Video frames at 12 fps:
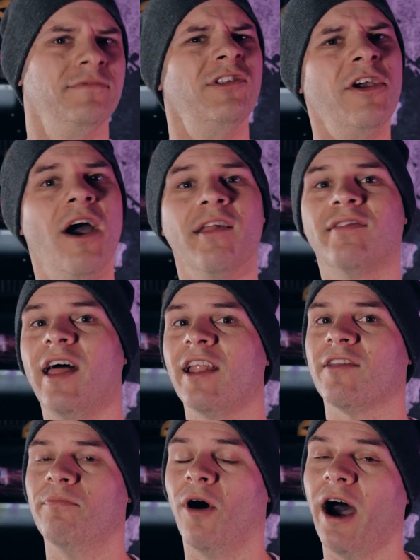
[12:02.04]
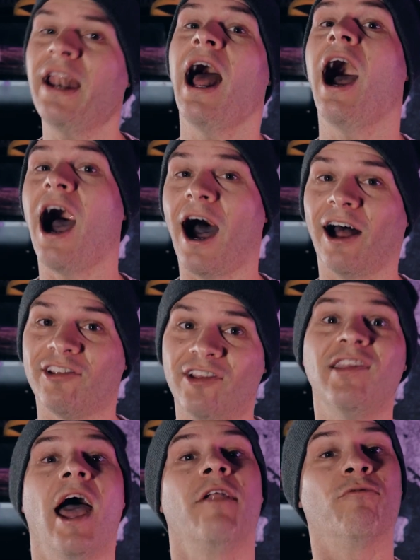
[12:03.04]
So guys, that is mine,
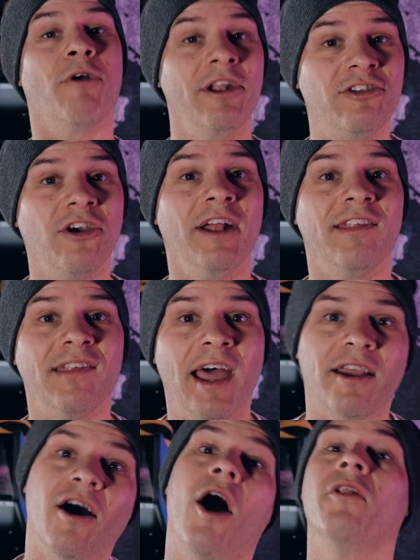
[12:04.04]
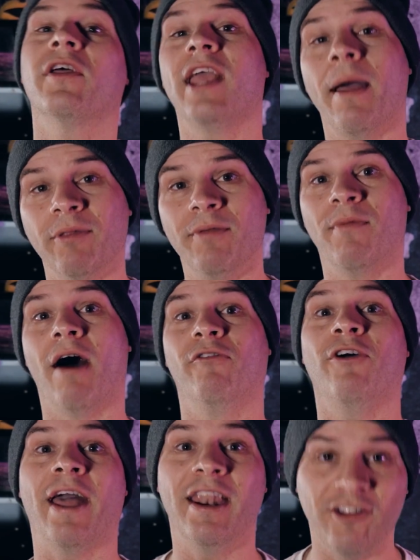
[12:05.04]
Hashi's and Red Giant's take on the Captain
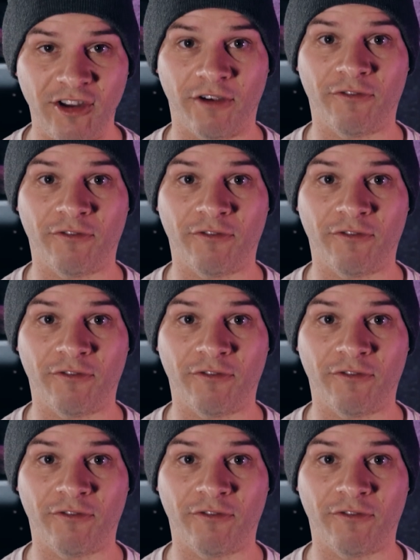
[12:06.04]
Marvel energy